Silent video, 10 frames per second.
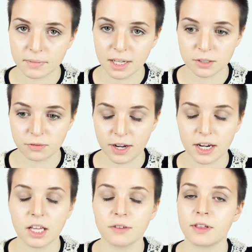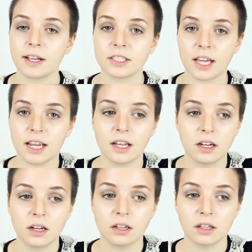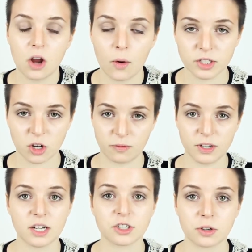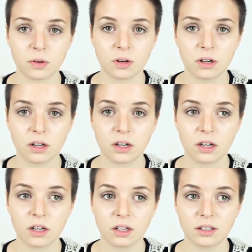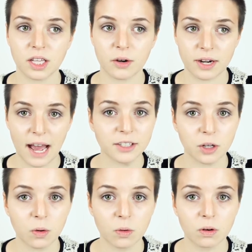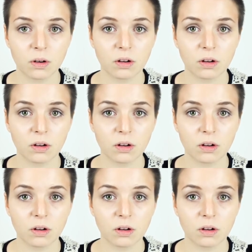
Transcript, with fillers: that's fine if they say no it's confidential they're an adult